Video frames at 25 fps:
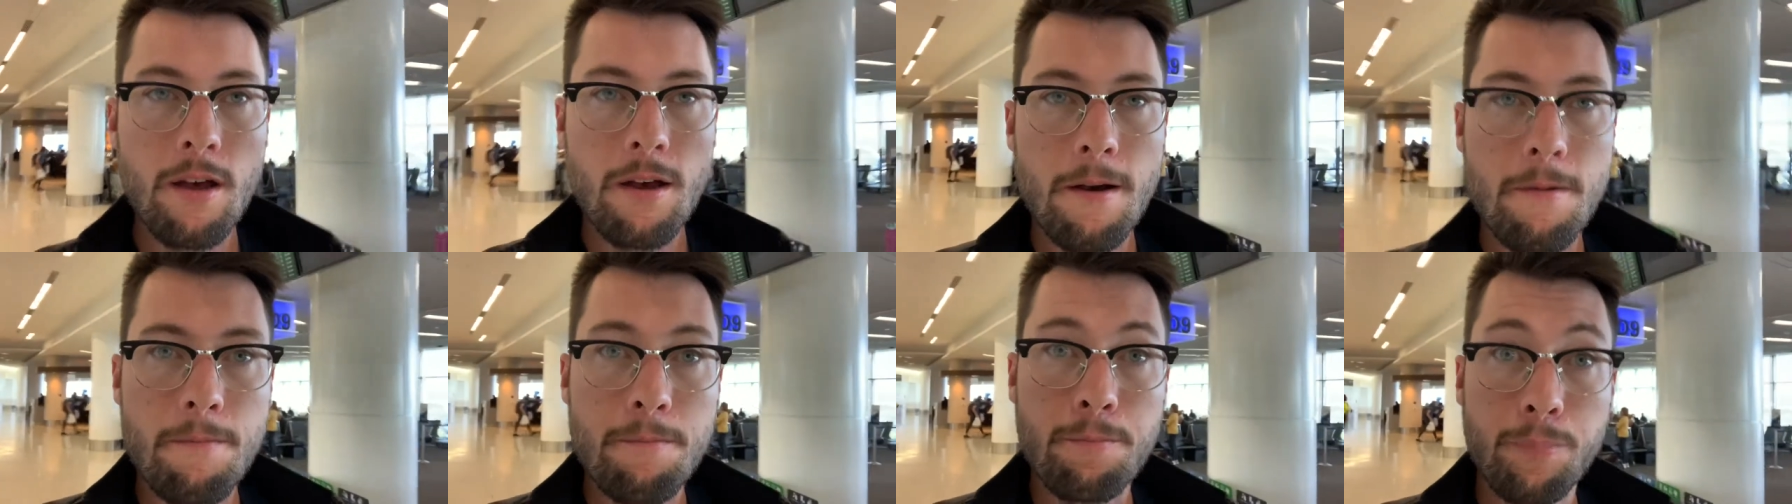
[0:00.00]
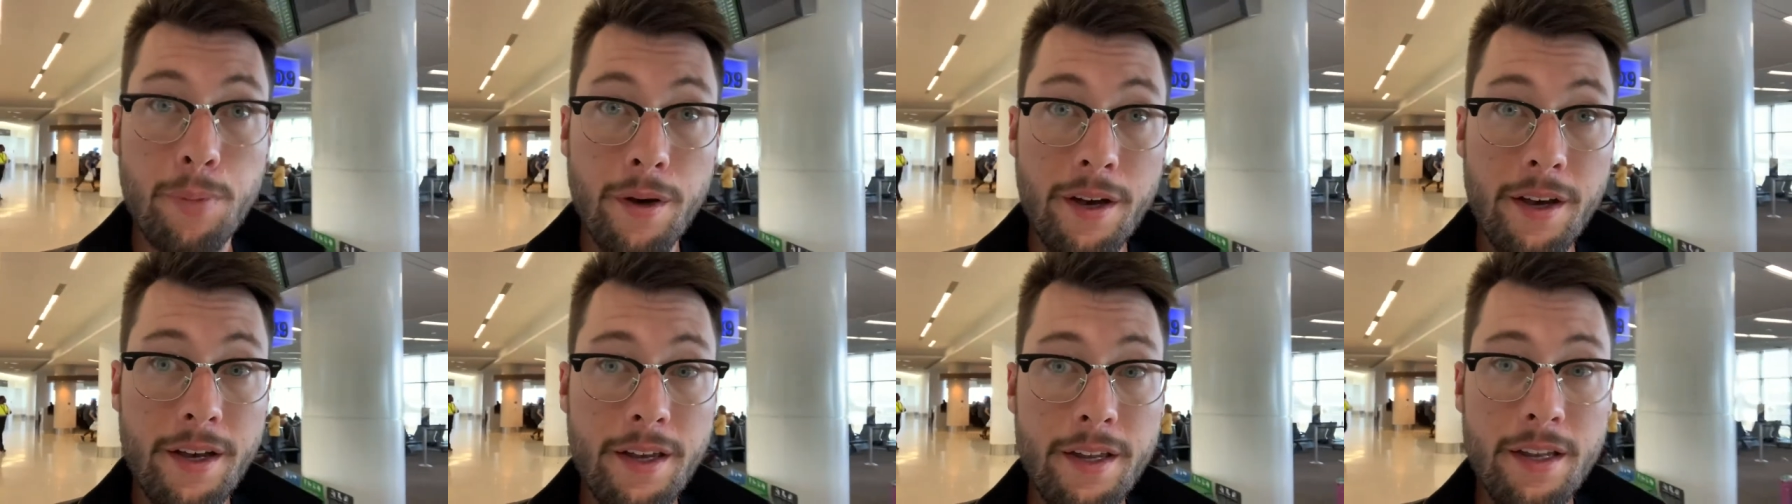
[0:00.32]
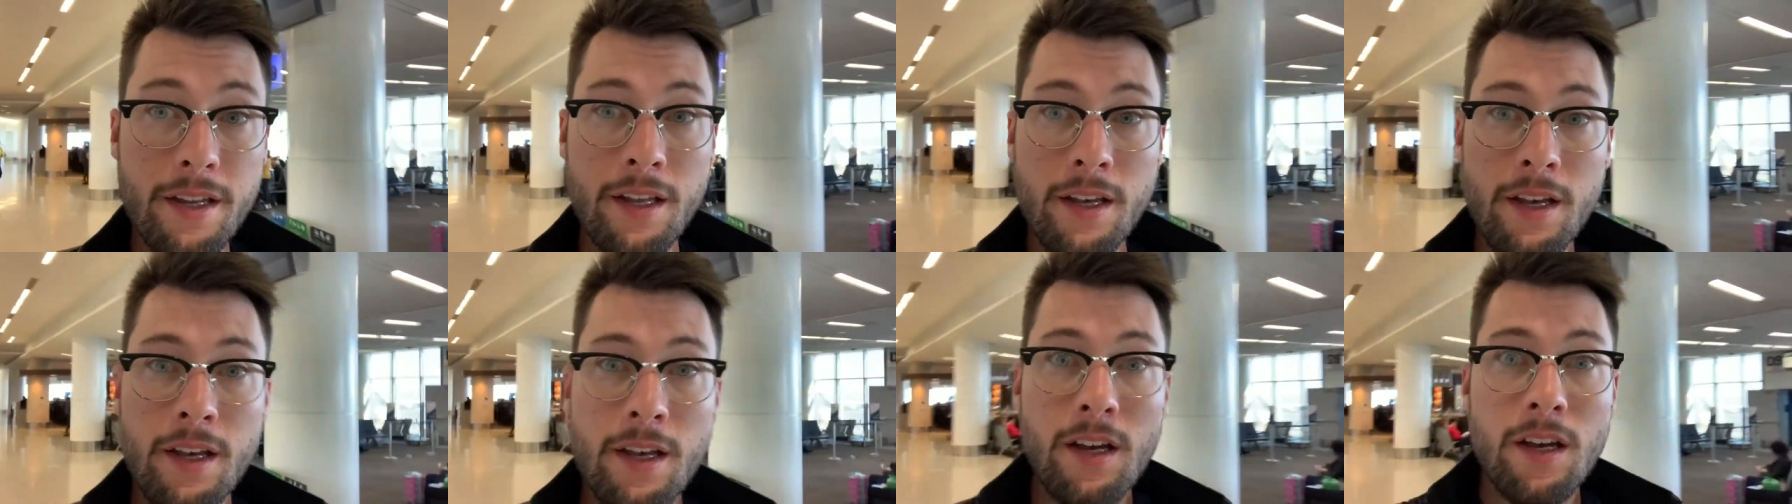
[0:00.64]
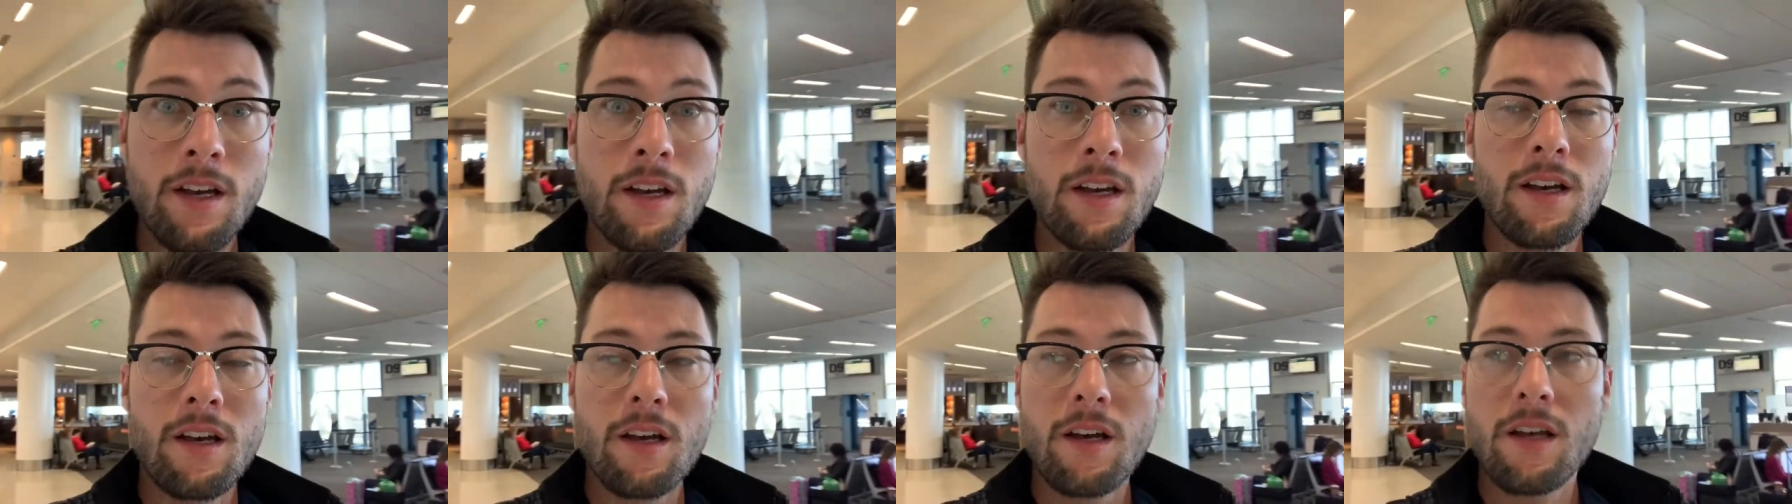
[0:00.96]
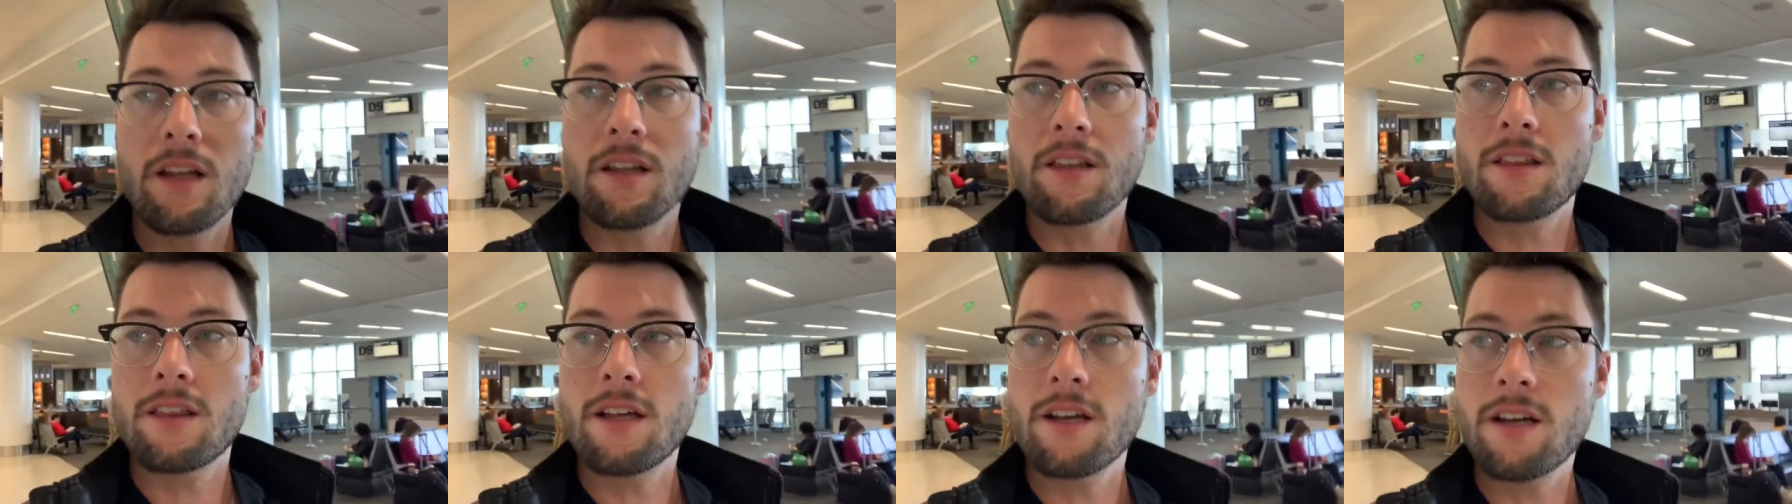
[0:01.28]
But
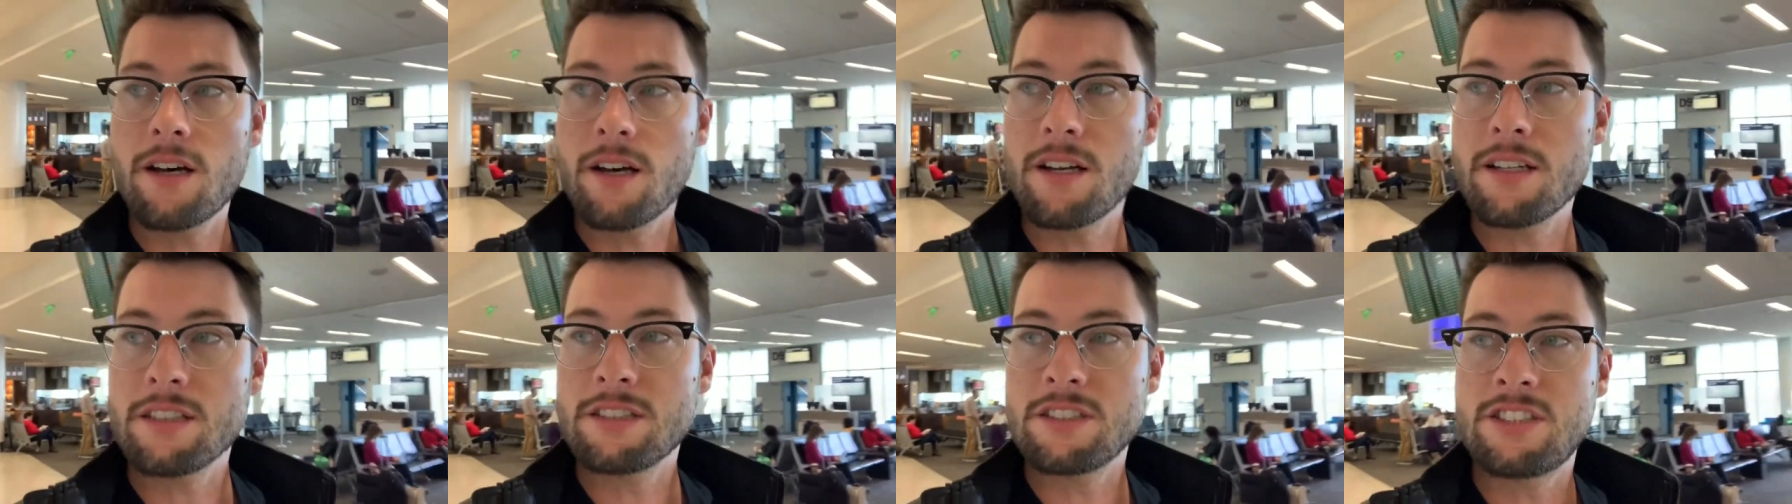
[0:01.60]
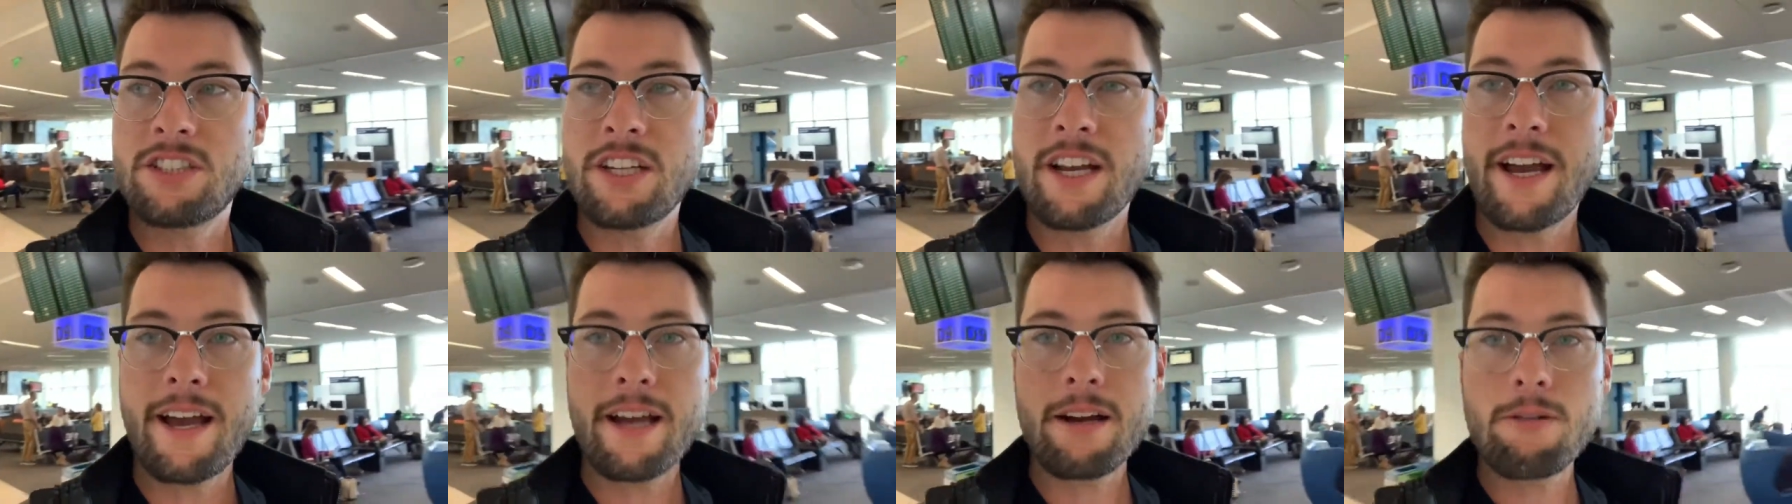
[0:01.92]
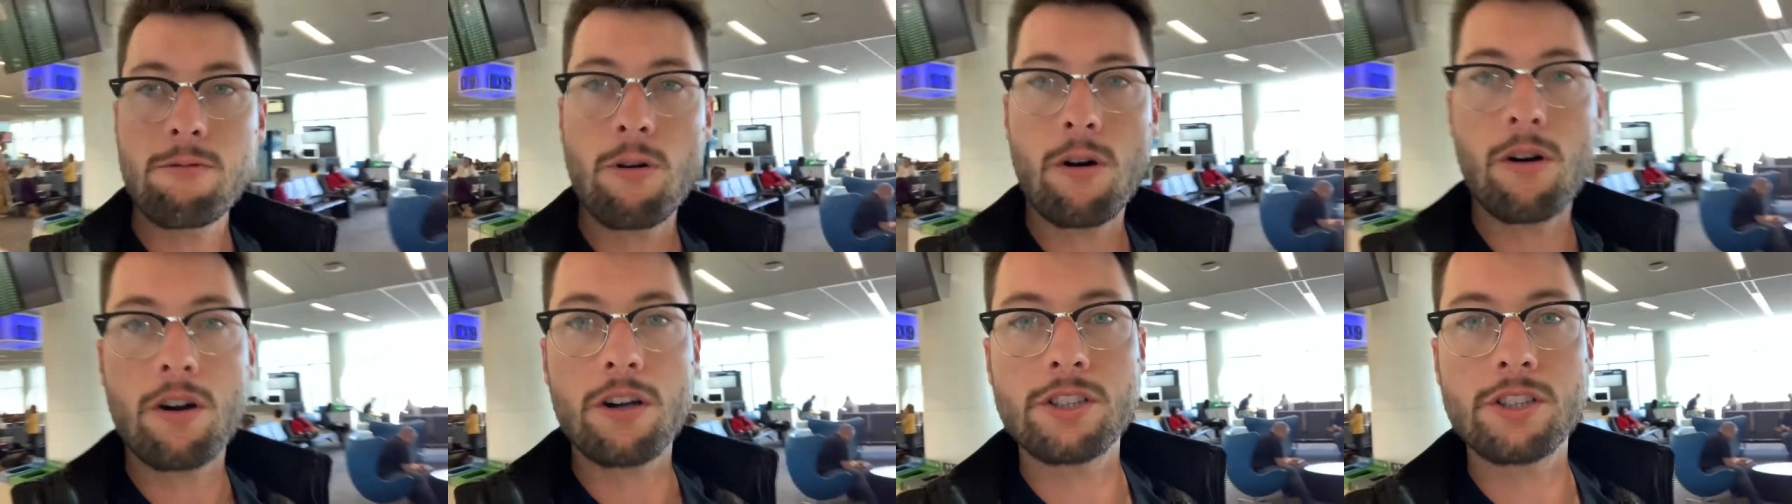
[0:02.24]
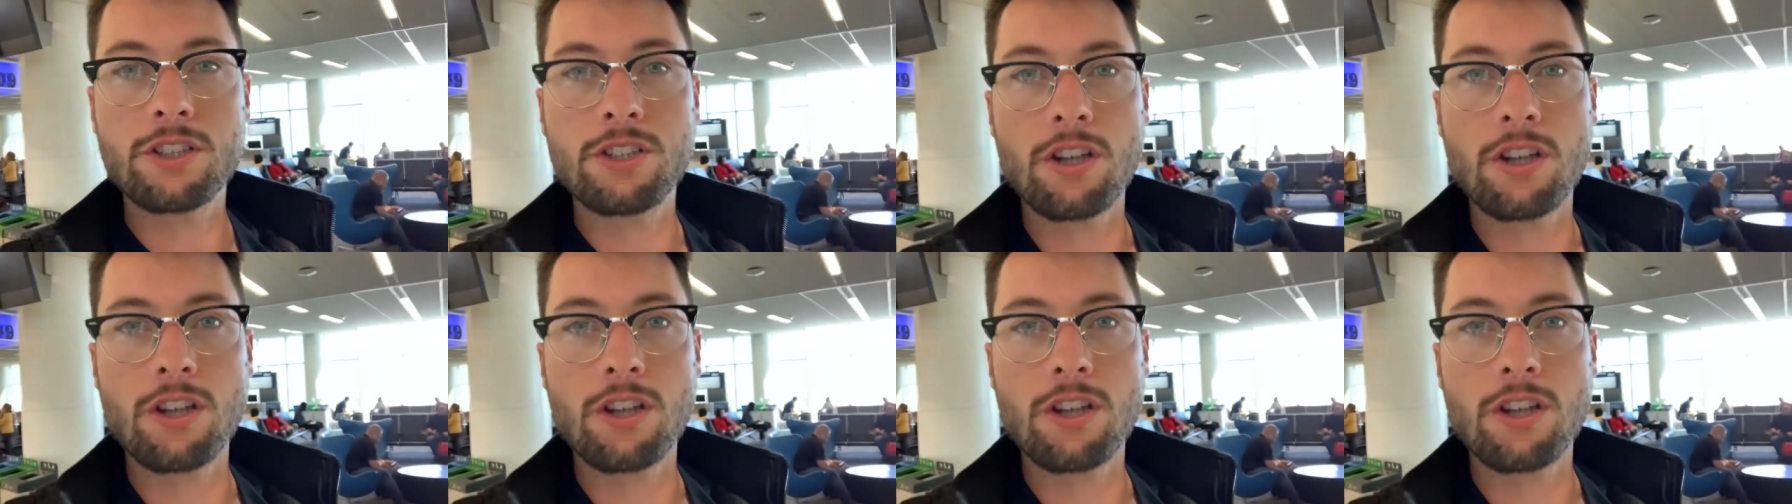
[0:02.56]
the Jaguars